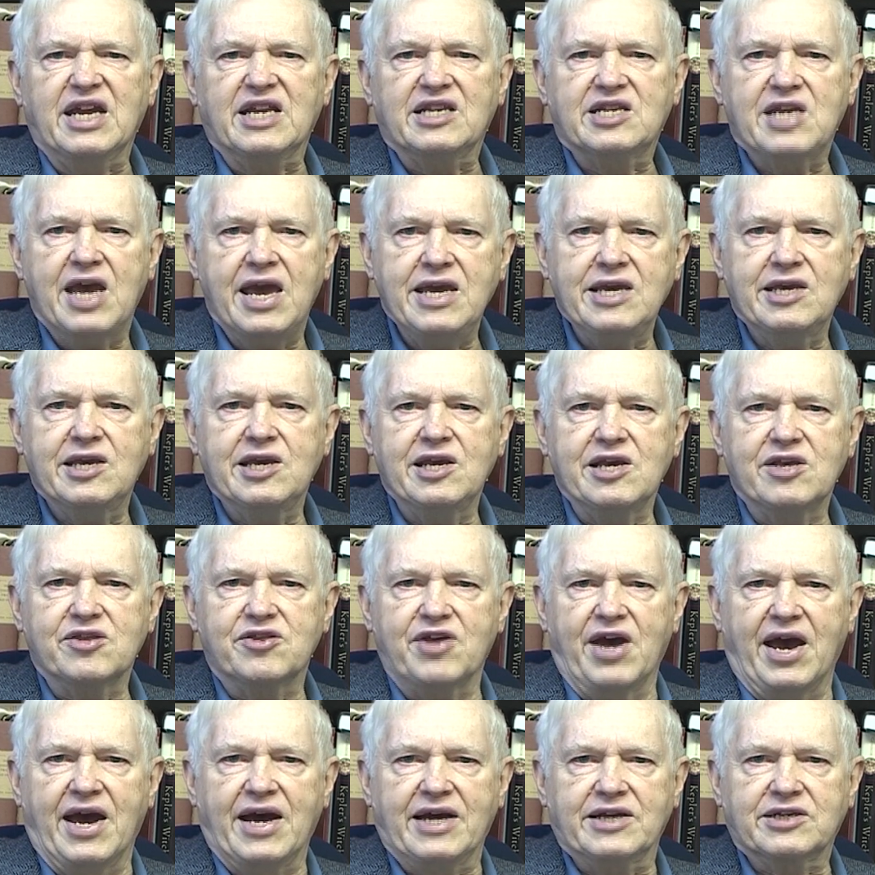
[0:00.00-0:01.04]
taking
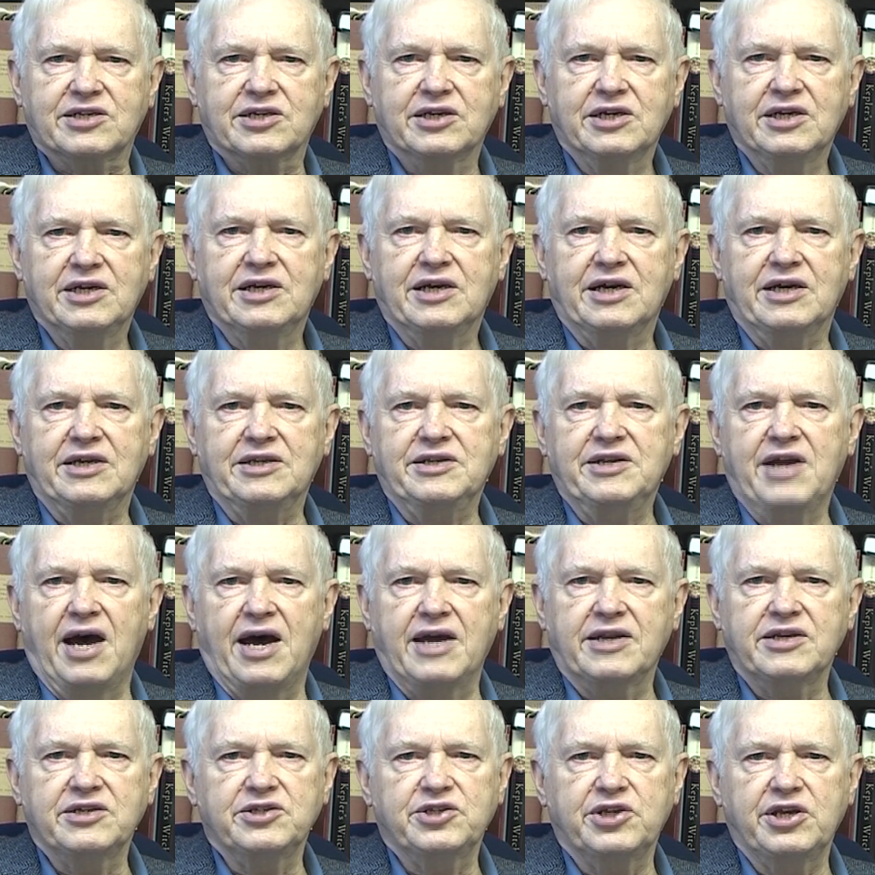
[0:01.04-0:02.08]
that
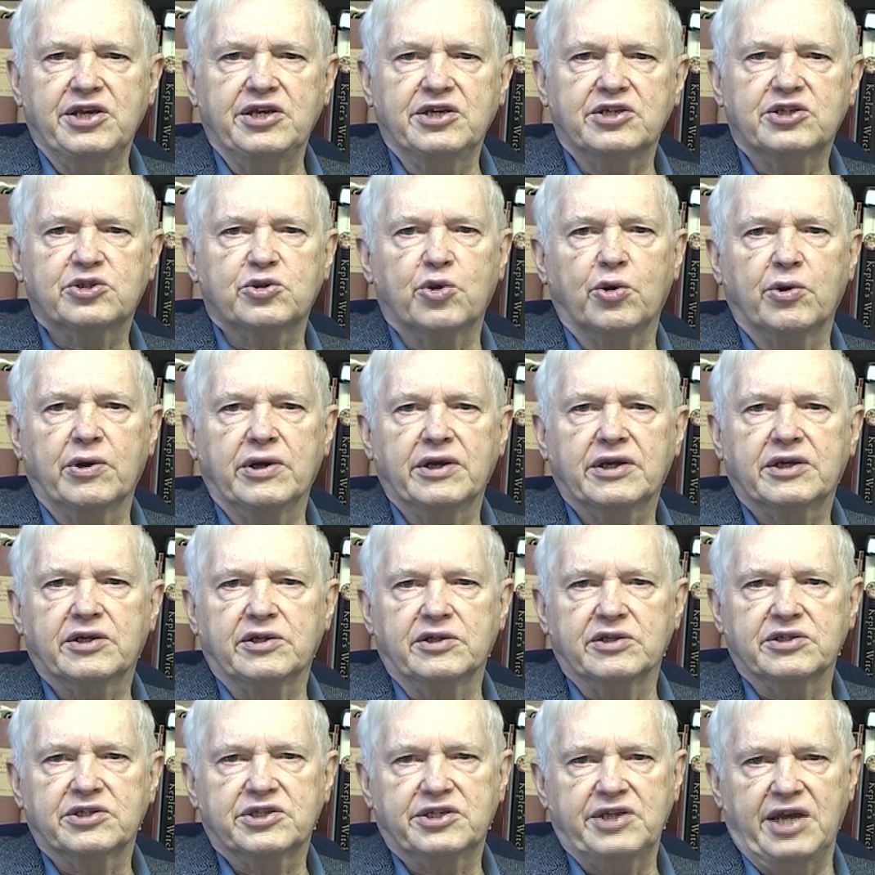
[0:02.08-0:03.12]
not as a
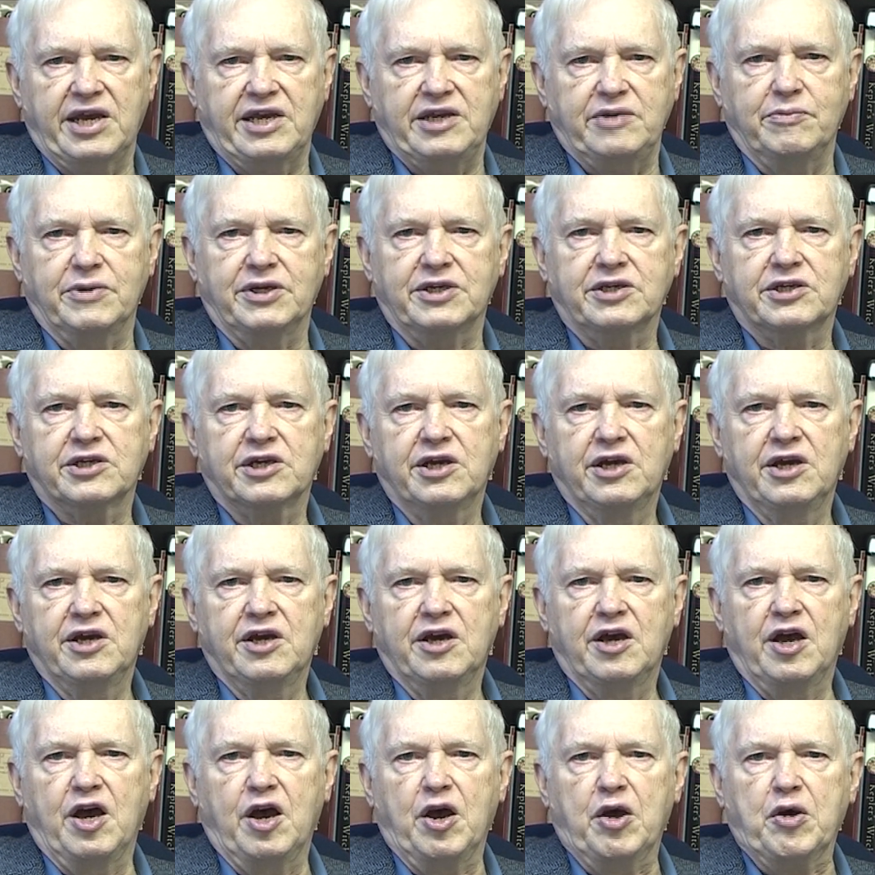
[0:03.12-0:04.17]
historical statement,
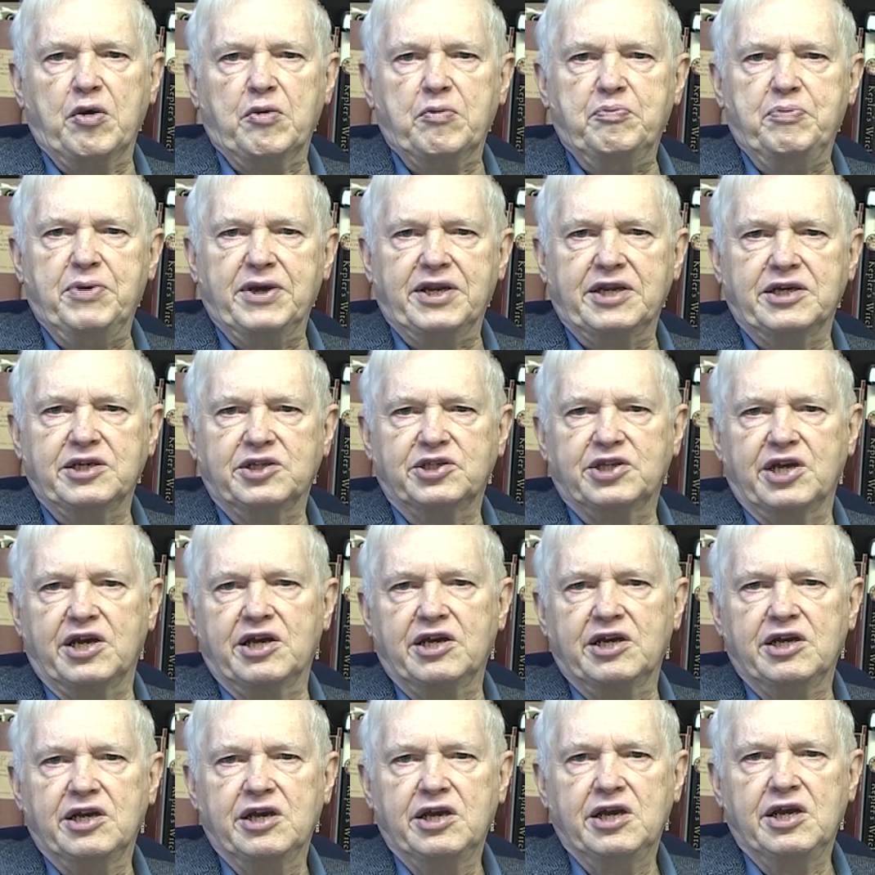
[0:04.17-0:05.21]
but as
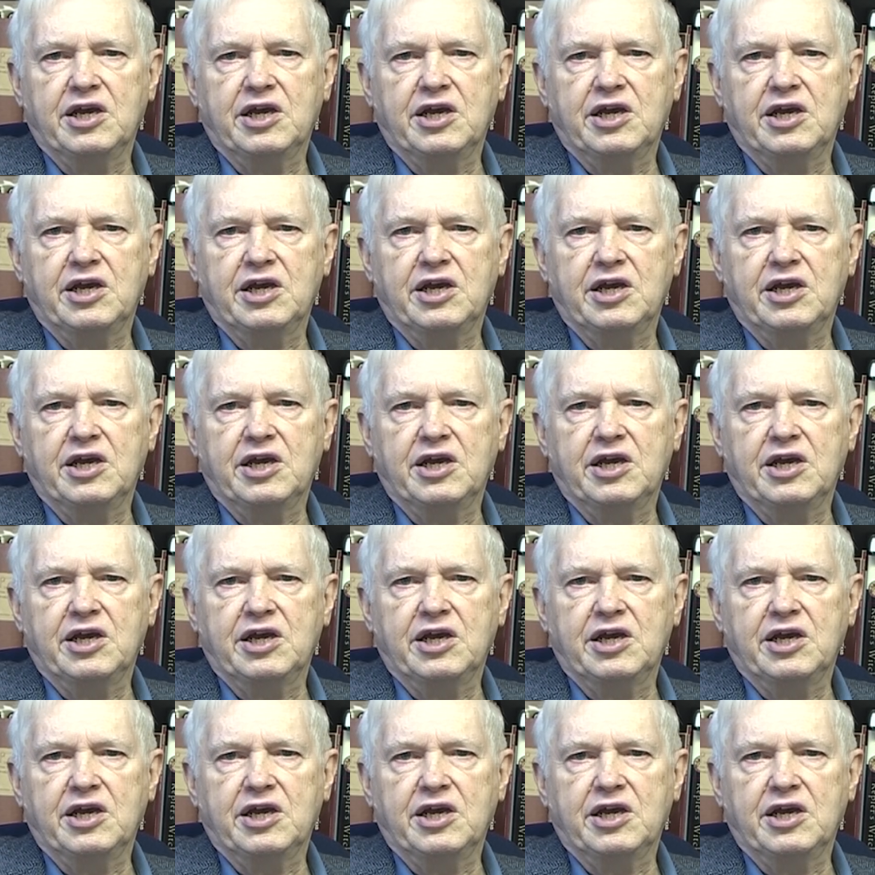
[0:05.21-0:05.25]
a